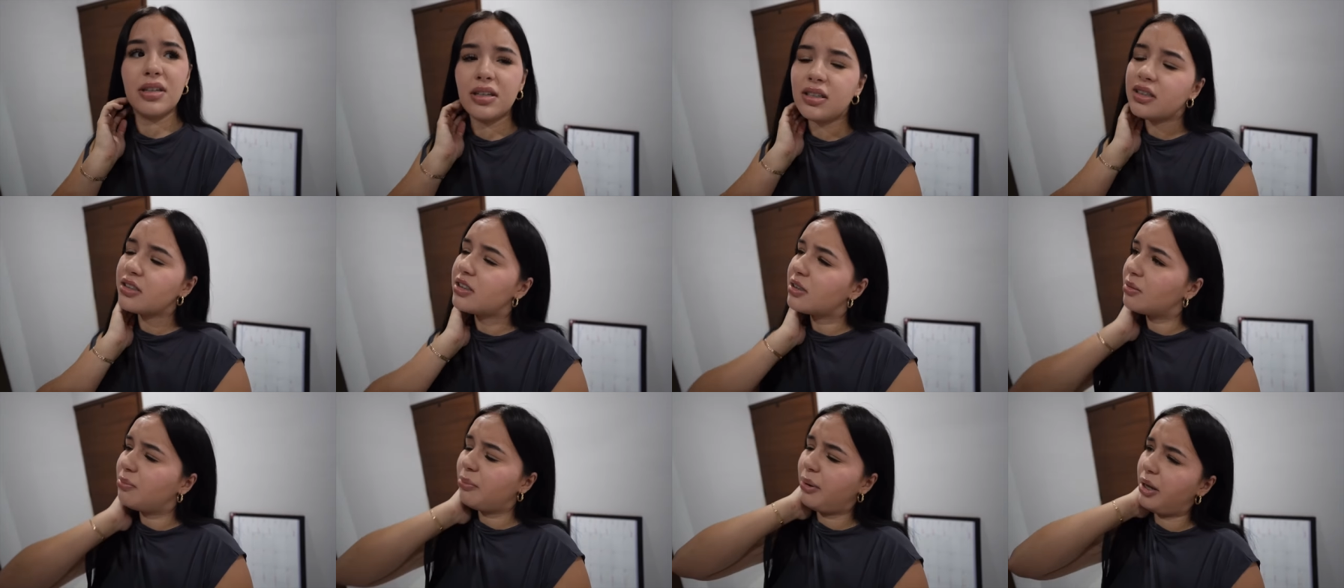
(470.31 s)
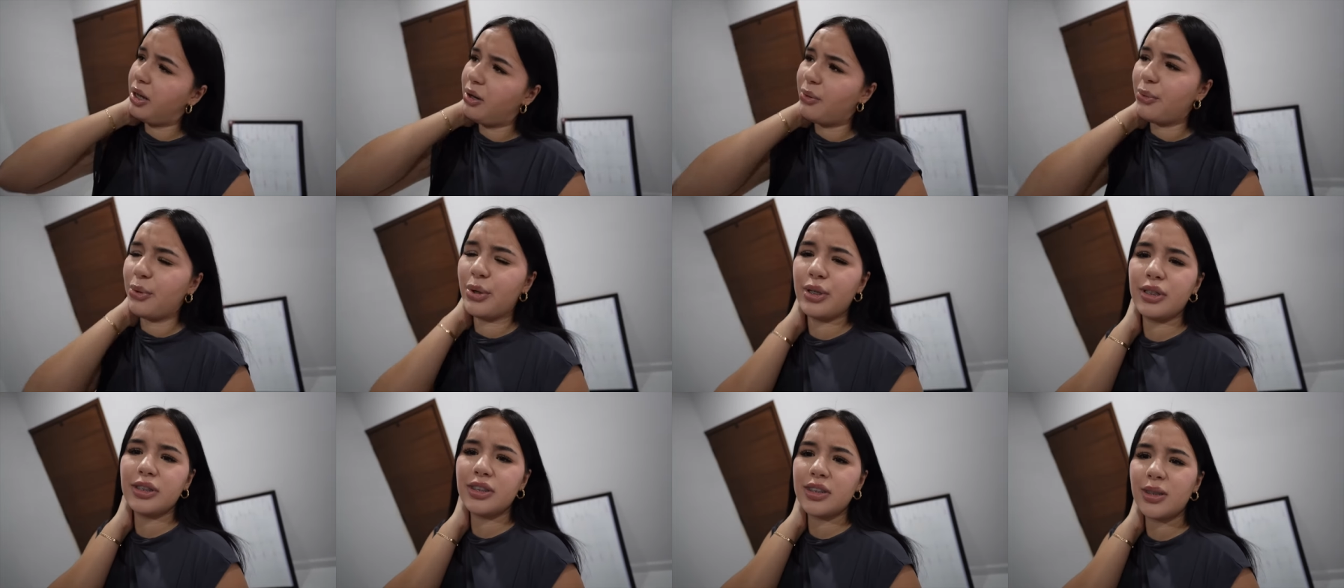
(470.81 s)
I need some
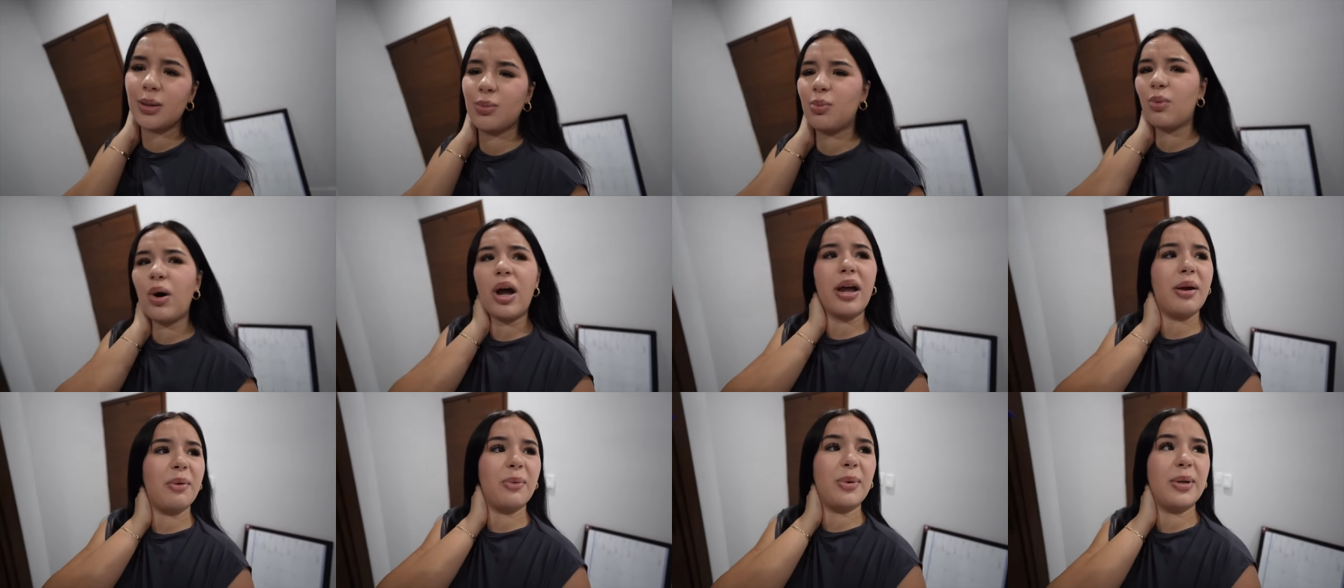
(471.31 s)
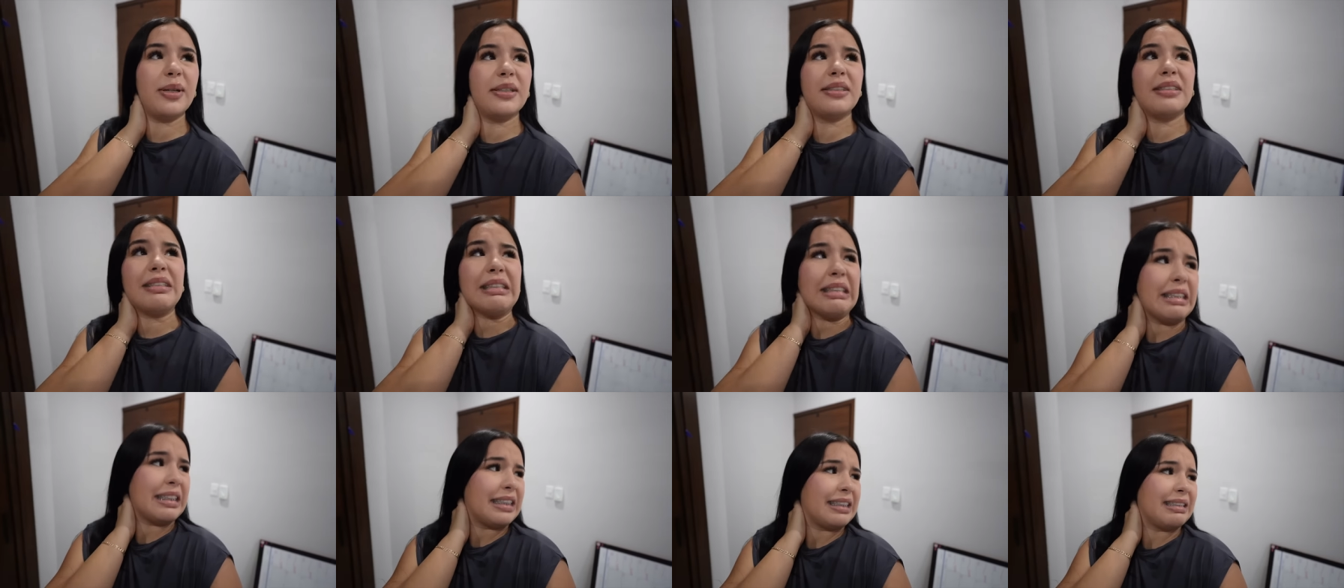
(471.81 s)
pink ones, some white
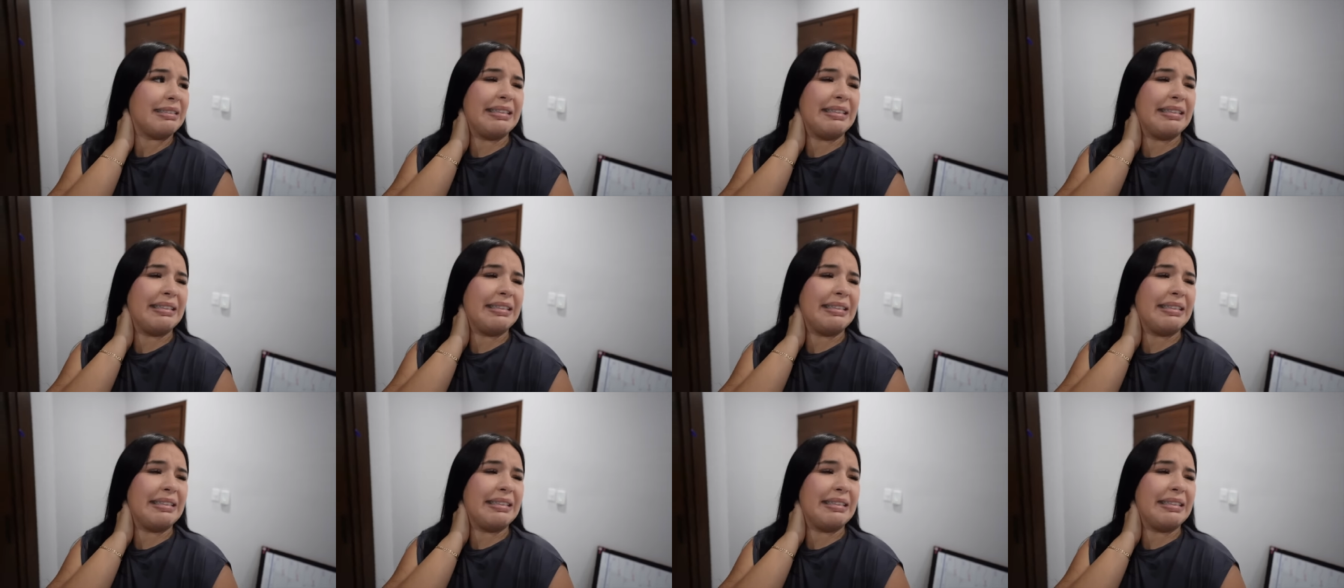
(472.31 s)
ones.